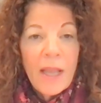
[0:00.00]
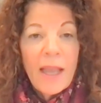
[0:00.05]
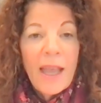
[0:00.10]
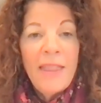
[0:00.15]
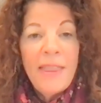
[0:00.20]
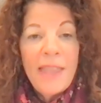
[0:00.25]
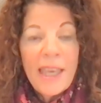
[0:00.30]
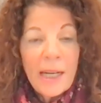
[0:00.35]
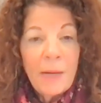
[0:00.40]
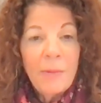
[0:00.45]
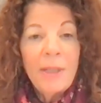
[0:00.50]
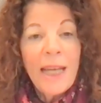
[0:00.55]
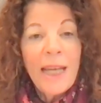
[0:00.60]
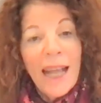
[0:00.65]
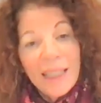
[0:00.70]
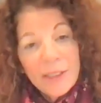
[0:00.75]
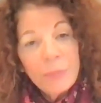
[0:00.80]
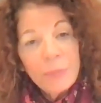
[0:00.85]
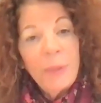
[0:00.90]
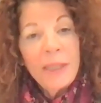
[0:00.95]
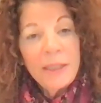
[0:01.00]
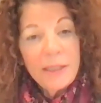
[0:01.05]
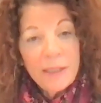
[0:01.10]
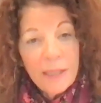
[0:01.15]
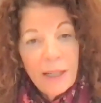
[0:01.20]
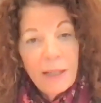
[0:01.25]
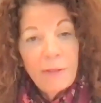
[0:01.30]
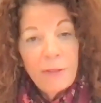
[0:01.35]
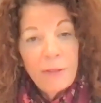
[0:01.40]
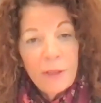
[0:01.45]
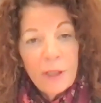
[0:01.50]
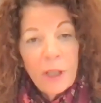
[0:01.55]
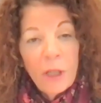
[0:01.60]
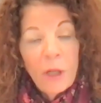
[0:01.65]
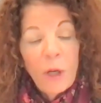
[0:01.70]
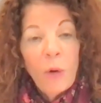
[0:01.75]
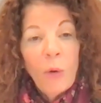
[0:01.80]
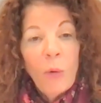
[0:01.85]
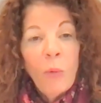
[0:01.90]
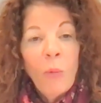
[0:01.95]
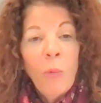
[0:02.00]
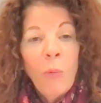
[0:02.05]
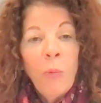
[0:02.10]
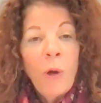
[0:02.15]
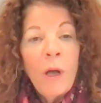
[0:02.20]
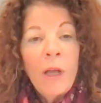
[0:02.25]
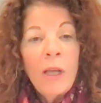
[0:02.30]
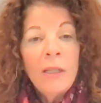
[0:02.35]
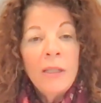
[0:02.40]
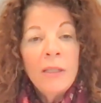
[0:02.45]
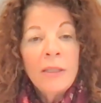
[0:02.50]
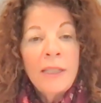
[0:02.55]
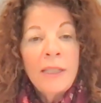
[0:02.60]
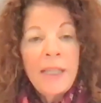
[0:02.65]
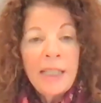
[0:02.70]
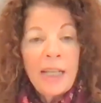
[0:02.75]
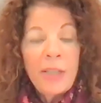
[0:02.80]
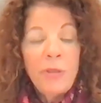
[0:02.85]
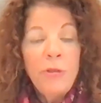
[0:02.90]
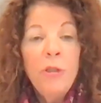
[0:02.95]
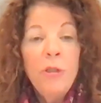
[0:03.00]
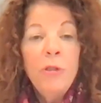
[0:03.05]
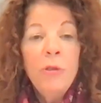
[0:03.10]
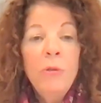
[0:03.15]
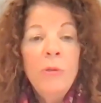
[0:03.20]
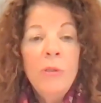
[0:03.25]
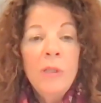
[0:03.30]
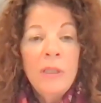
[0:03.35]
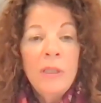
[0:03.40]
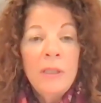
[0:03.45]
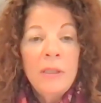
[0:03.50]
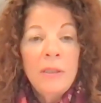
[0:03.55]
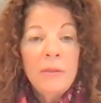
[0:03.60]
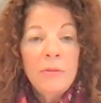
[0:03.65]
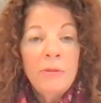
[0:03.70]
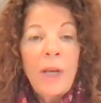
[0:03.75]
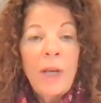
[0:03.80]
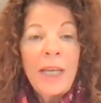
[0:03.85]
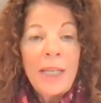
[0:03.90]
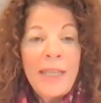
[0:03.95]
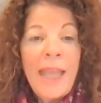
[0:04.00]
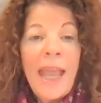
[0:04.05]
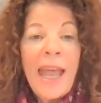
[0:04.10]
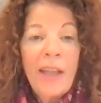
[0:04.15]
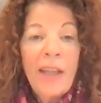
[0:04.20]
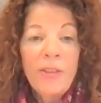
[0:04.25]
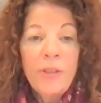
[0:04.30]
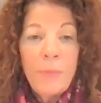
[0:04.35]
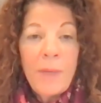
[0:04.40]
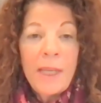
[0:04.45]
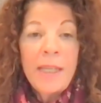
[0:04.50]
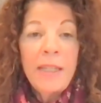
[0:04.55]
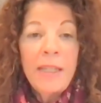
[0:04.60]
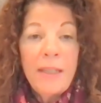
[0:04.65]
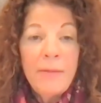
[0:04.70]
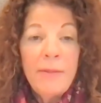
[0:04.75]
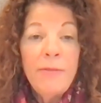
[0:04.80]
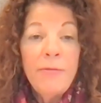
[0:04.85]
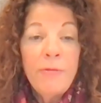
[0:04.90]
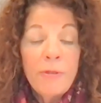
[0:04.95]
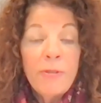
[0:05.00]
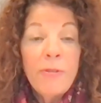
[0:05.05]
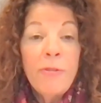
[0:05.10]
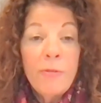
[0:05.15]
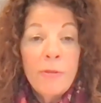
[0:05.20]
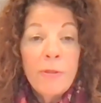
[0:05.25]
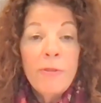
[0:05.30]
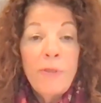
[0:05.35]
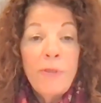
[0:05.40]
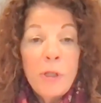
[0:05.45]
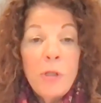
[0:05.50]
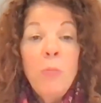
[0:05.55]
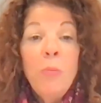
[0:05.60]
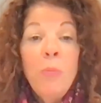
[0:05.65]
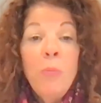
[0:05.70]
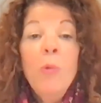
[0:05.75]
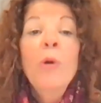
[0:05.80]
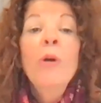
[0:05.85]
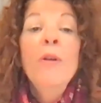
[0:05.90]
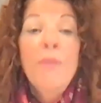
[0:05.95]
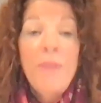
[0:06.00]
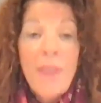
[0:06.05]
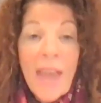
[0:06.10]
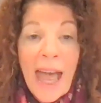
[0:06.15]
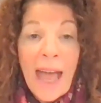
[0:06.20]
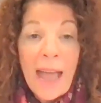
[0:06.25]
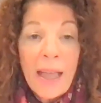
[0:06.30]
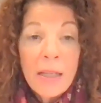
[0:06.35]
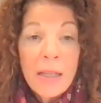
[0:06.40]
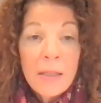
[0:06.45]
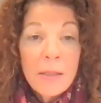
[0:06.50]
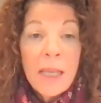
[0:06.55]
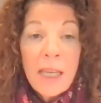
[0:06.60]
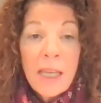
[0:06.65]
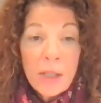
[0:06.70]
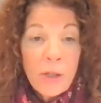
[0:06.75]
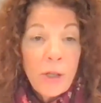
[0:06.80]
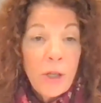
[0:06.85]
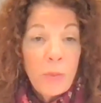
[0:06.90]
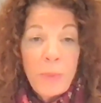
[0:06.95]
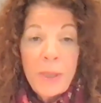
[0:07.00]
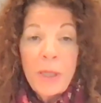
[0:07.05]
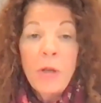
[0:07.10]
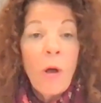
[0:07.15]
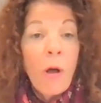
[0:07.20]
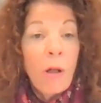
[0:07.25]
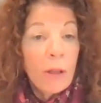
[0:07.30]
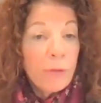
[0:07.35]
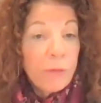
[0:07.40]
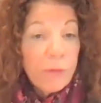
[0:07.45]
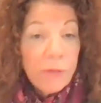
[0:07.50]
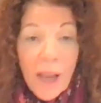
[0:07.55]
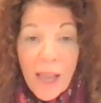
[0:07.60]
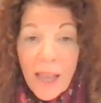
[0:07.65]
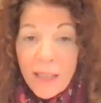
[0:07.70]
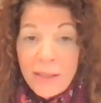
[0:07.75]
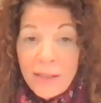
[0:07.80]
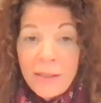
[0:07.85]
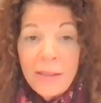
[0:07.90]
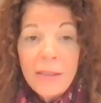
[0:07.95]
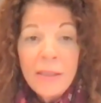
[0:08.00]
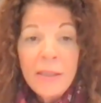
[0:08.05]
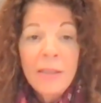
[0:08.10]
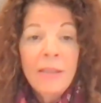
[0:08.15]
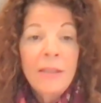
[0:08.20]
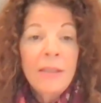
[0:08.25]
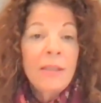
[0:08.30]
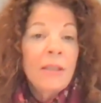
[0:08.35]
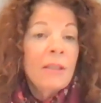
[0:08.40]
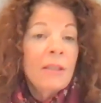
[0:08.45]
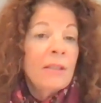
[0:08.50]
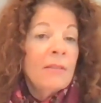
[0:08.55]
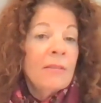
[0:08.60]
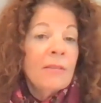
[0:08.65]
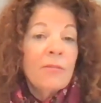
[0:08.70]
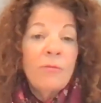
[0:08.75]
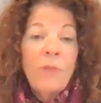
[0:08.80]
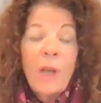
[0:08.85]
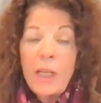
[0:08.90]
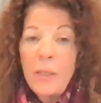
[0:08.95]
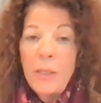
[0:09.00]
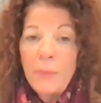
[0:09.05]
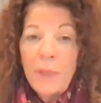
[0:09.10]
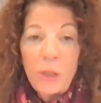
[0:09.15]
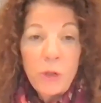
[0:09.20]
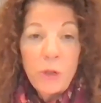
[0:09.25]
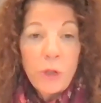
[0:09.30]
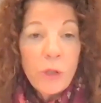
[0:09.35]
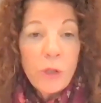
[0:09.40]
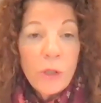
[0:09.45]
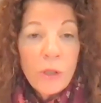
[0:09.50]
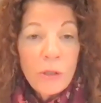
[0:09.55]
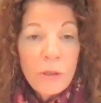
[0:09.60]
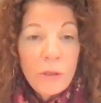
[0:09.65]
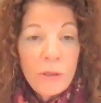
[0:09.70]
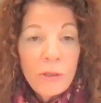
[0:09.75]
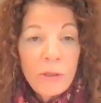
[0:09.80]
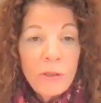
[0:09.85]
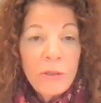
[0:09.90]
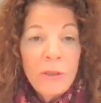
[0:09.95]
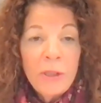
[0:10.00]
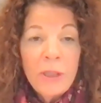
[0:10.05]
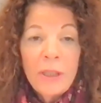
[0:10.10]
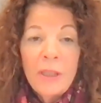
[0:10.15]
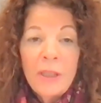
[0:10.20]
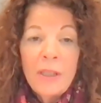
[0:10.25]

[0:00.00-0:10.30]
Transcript: And then I would ask myself, what can I do right now to make it even feel more of that? It could be call a friend, write in my journal,